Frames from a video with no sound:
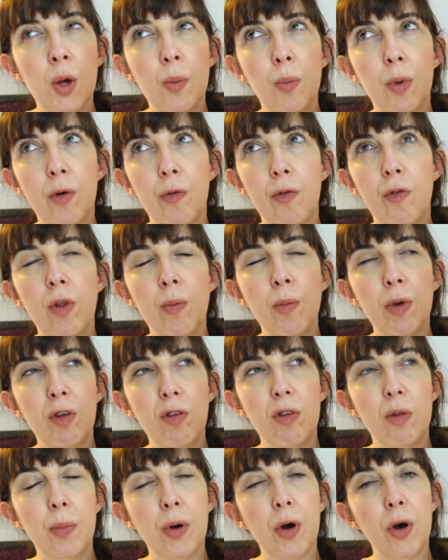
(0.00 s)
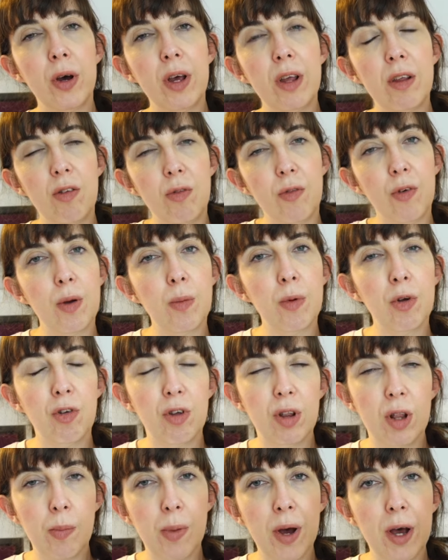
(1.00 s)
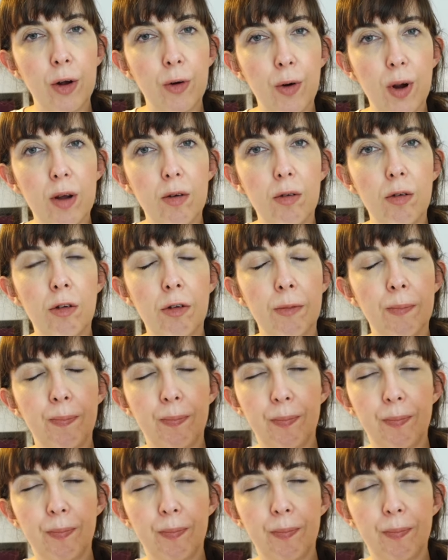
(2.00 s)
but for the most part it's very much in the background.